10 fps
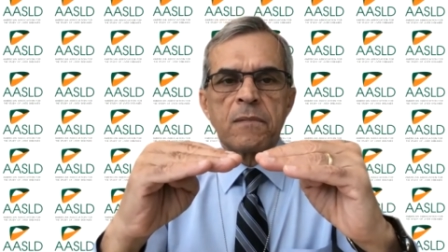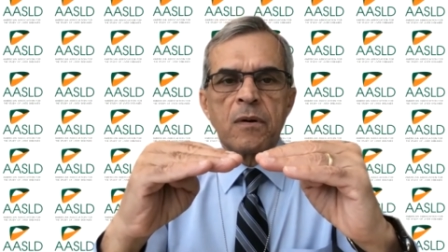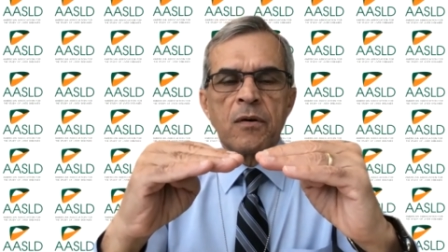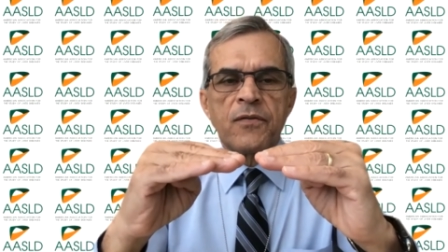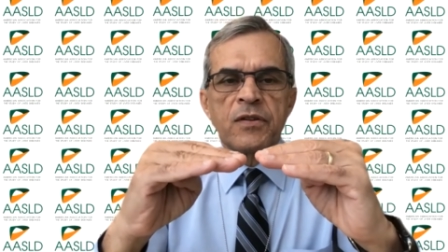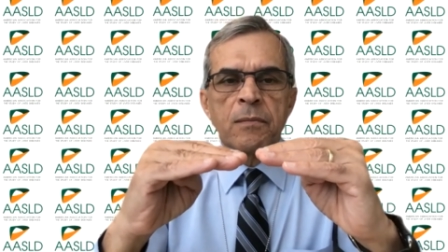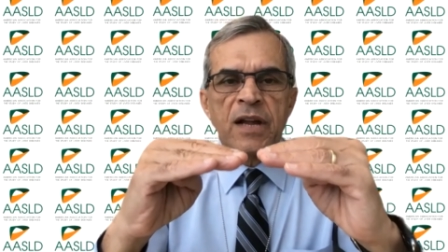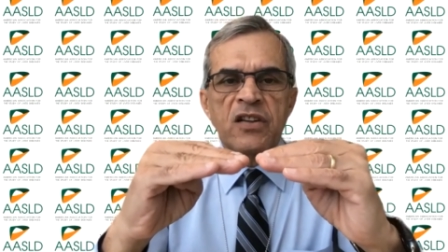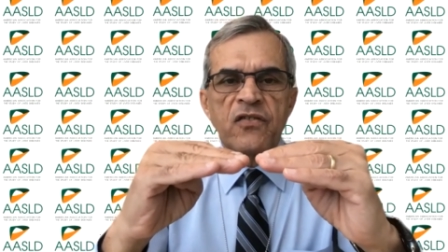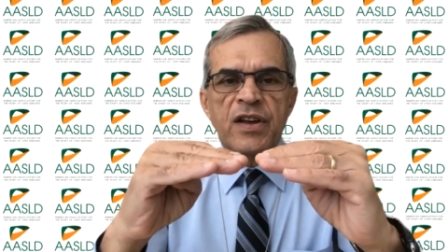of the
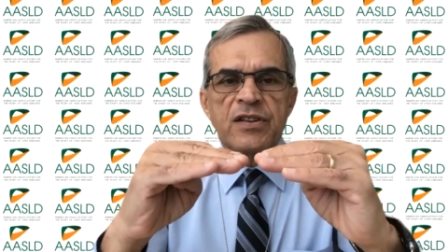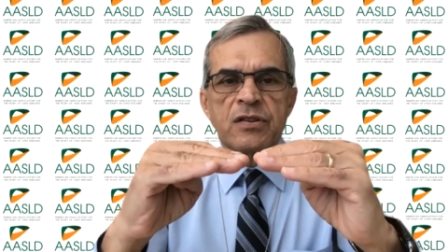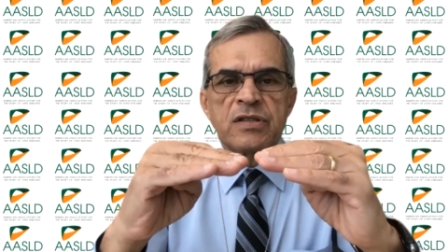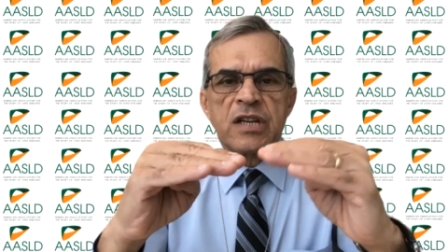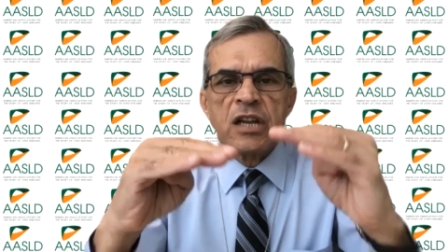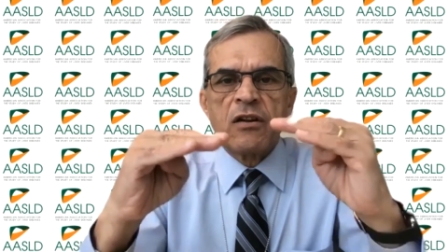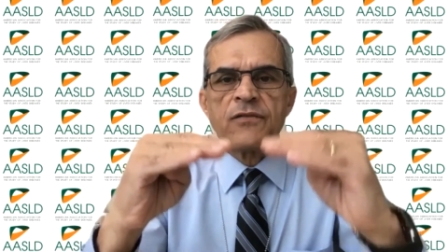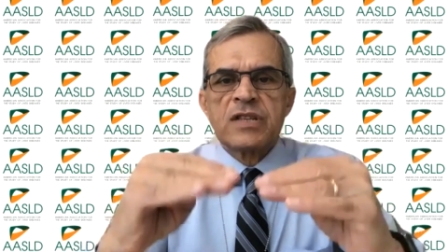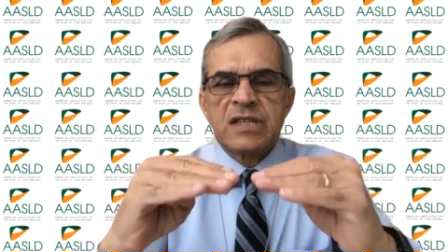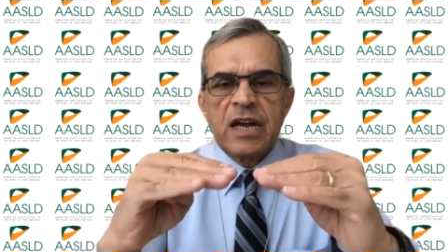blood vessels and of
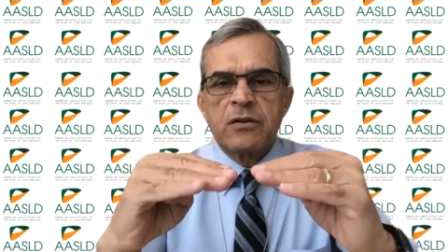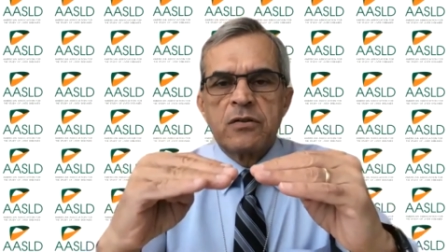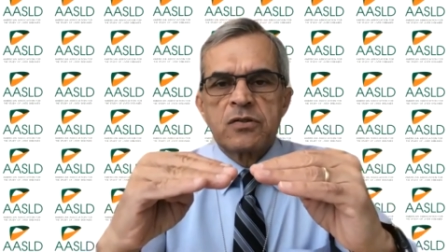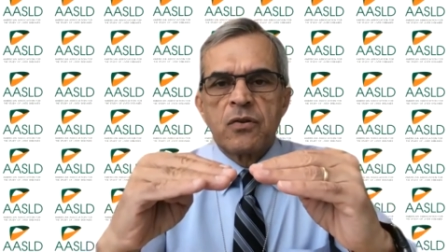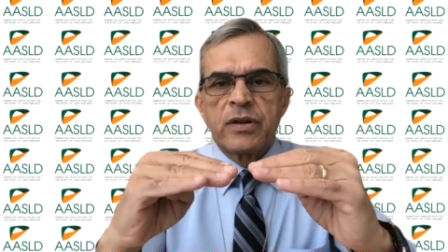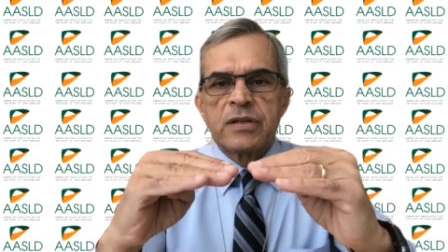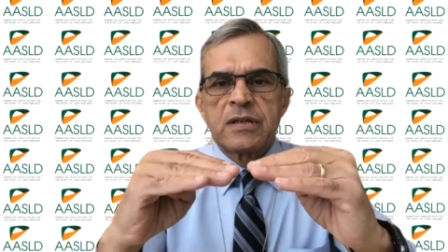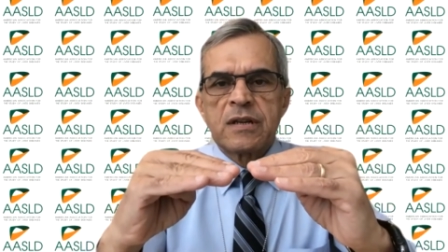the sinusoids,